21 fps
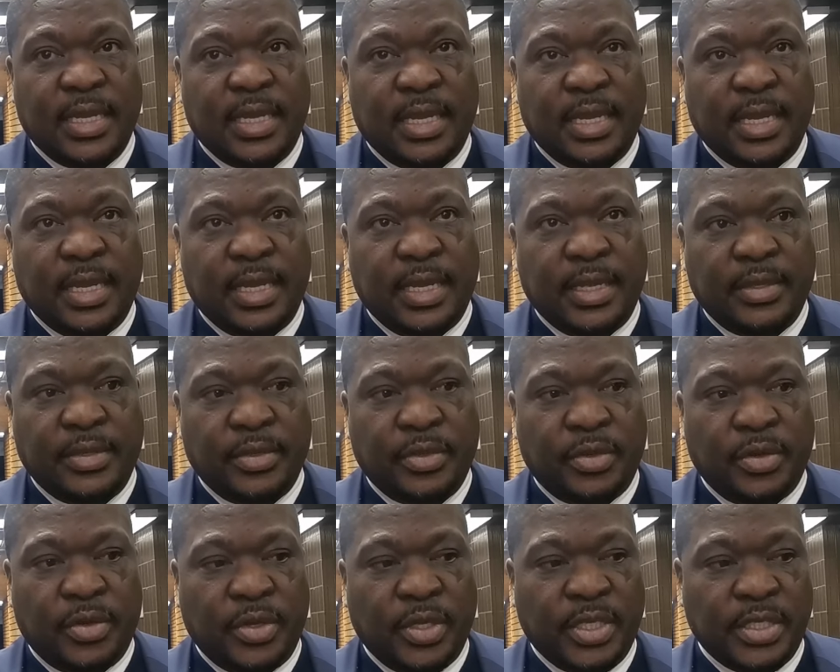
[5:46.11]
you
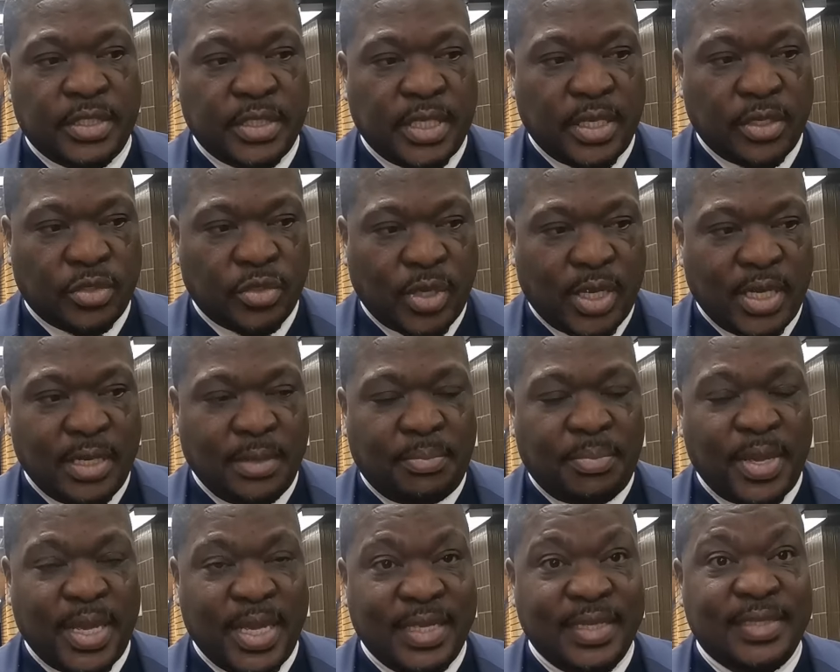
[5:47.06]
know, is actually
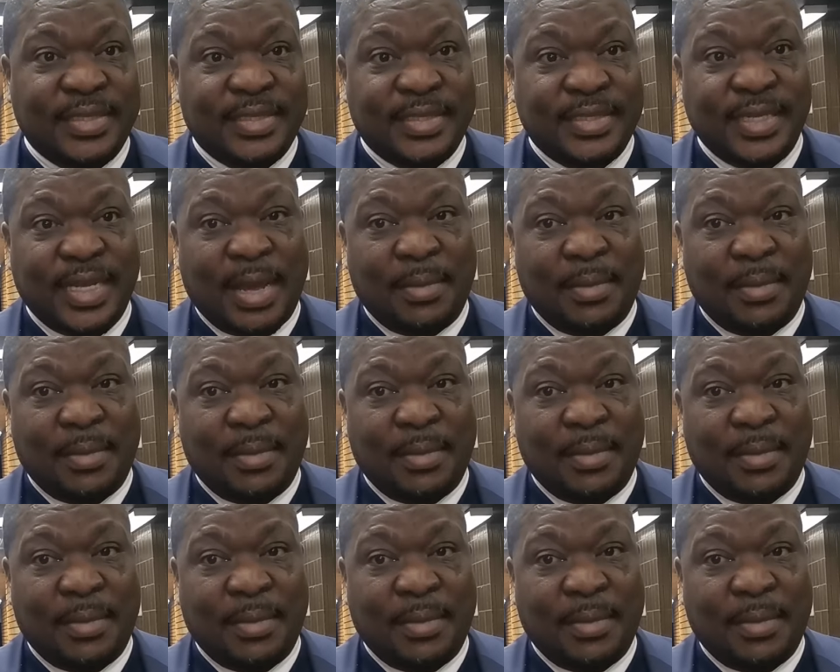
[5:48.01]
paid.